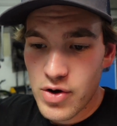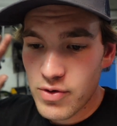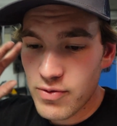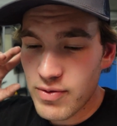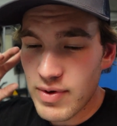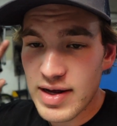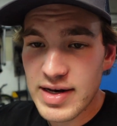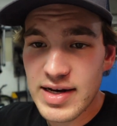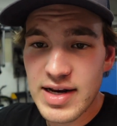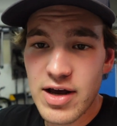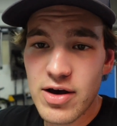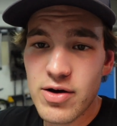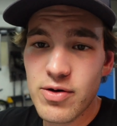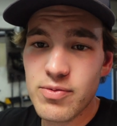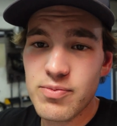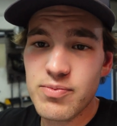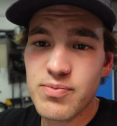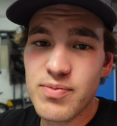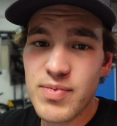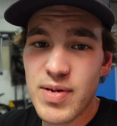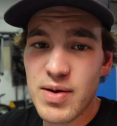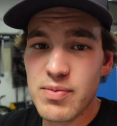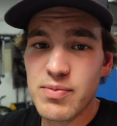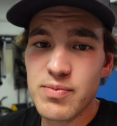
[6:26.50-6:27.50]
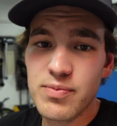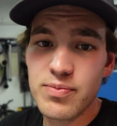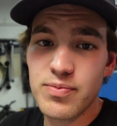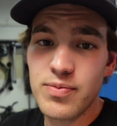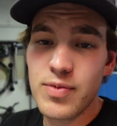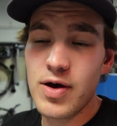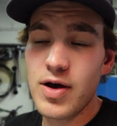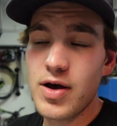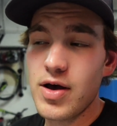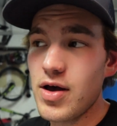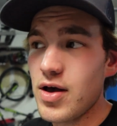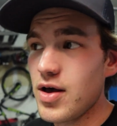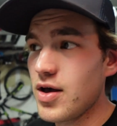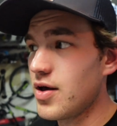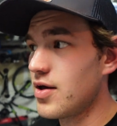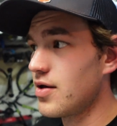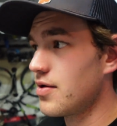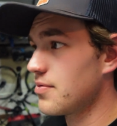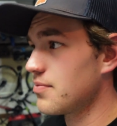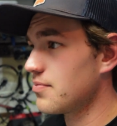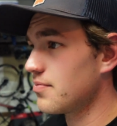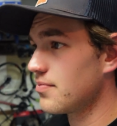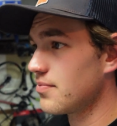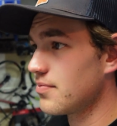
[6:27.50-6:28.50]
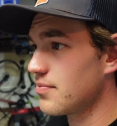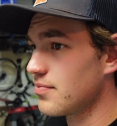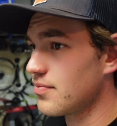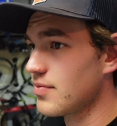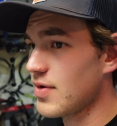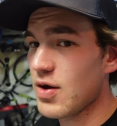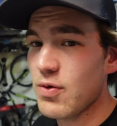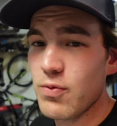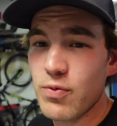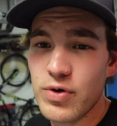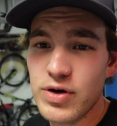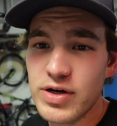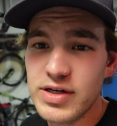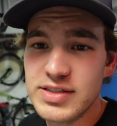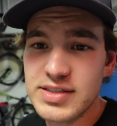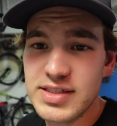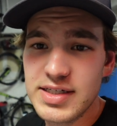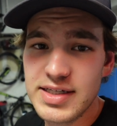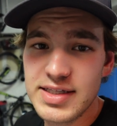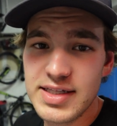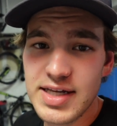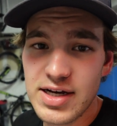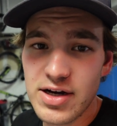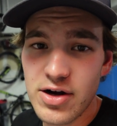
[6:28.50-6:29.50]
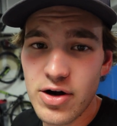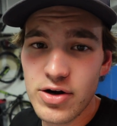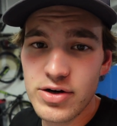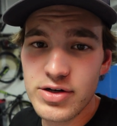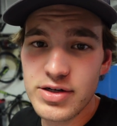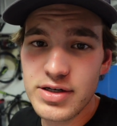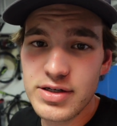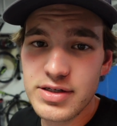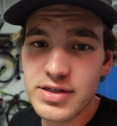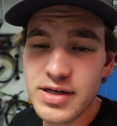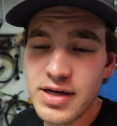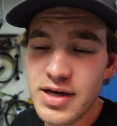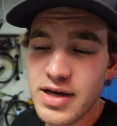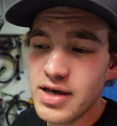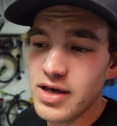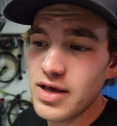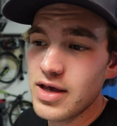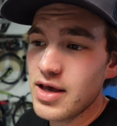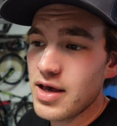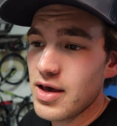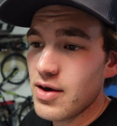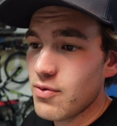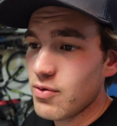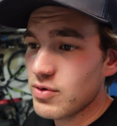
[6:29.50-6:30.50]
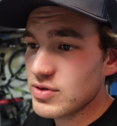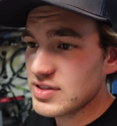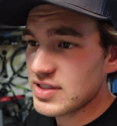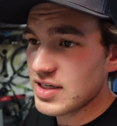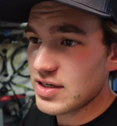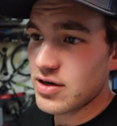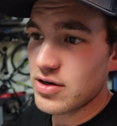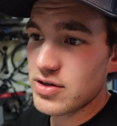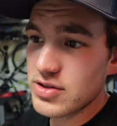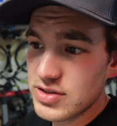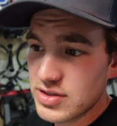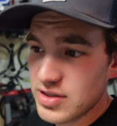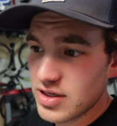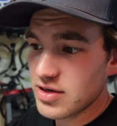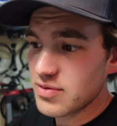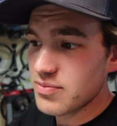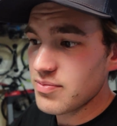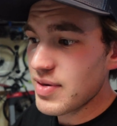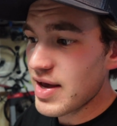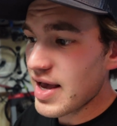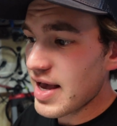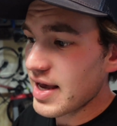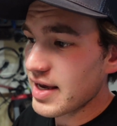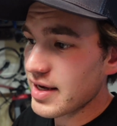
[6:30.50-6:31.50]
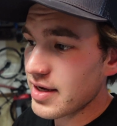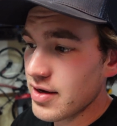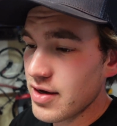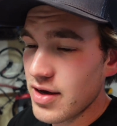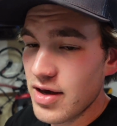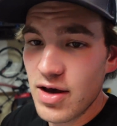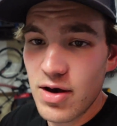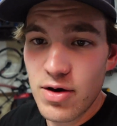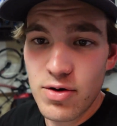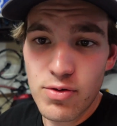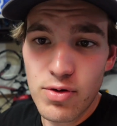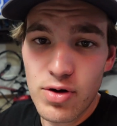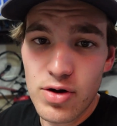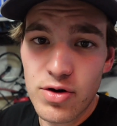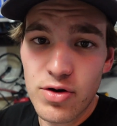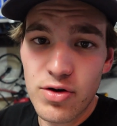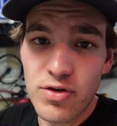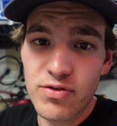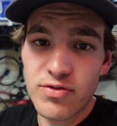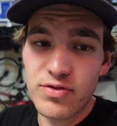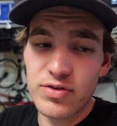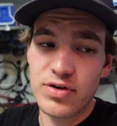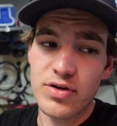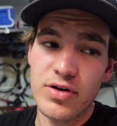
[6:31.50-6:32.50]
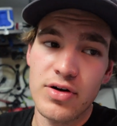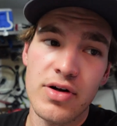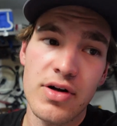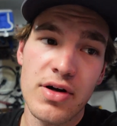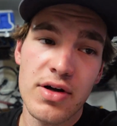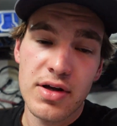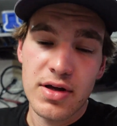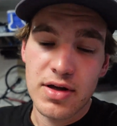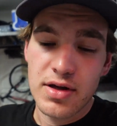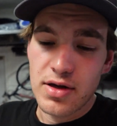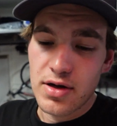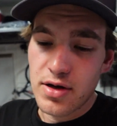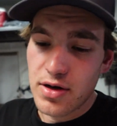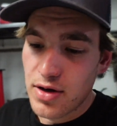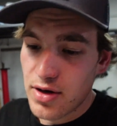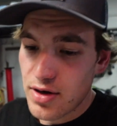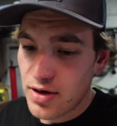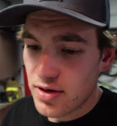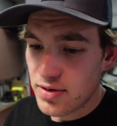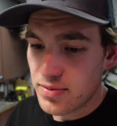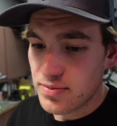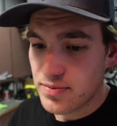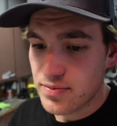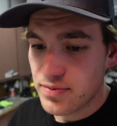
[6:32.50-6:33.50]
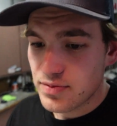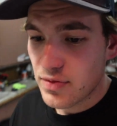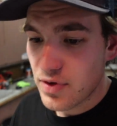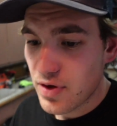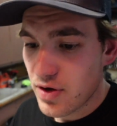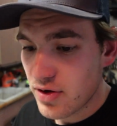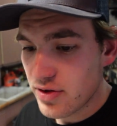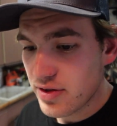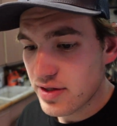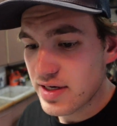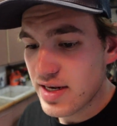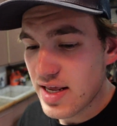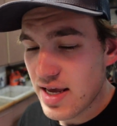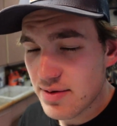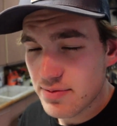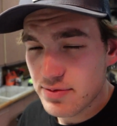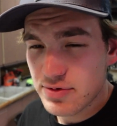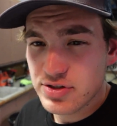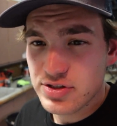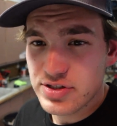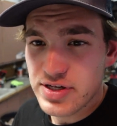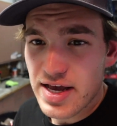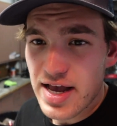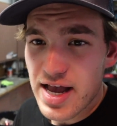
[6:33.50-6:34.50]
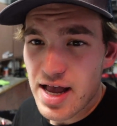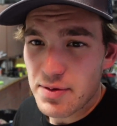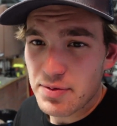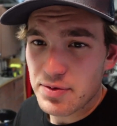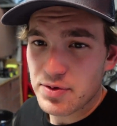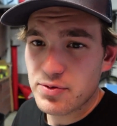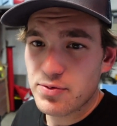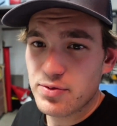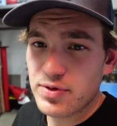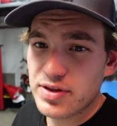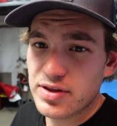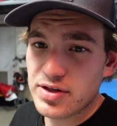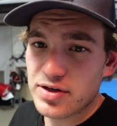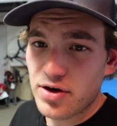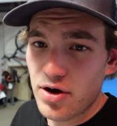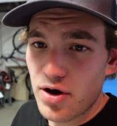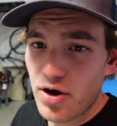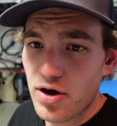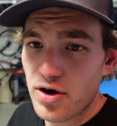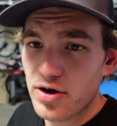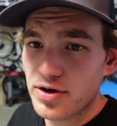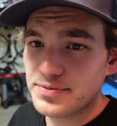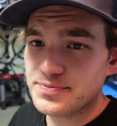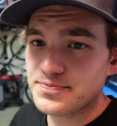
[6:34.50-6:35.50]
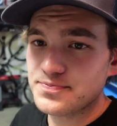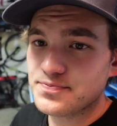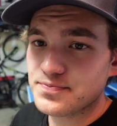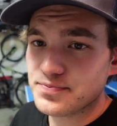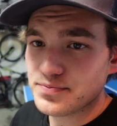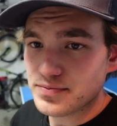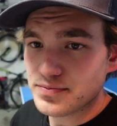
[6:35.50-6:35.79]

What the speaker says: right now, main worry is to get that car done. Once that car's done and back, I'll run over all the damage that happened with the car.